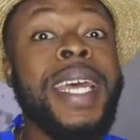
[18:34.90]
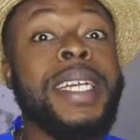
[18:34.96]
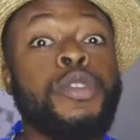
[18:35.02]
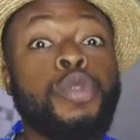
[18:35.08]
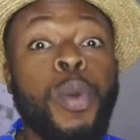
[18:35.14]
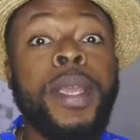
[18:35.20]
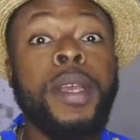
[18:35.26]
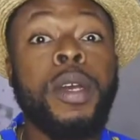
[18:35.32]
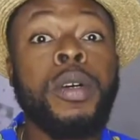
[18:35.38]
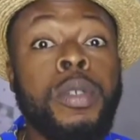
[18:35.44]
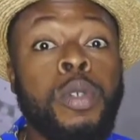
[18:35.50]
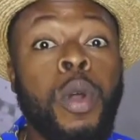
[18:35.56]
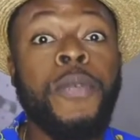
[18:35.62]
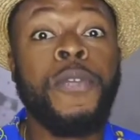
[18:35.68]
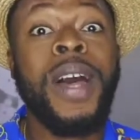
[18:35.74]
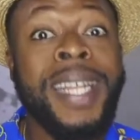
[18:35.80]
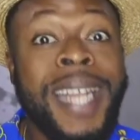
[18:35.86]
a twinkle
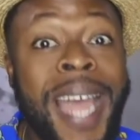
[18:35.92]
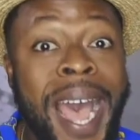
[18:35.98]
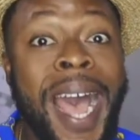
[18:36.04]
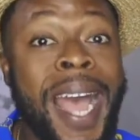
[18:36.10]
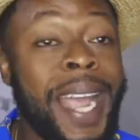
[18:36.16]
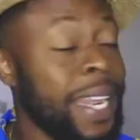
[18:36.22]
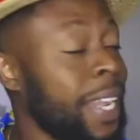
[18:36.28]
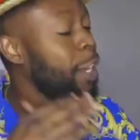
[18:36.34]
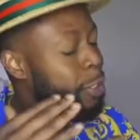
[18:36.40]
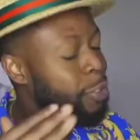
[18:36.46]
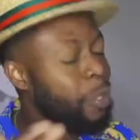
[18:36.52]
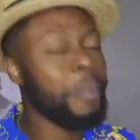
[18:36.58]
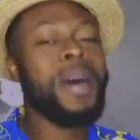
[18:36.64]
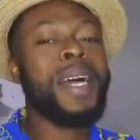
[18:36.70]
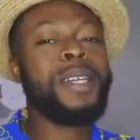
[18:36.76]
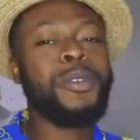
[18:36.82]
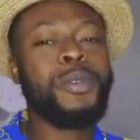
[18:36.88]
of an eye, your money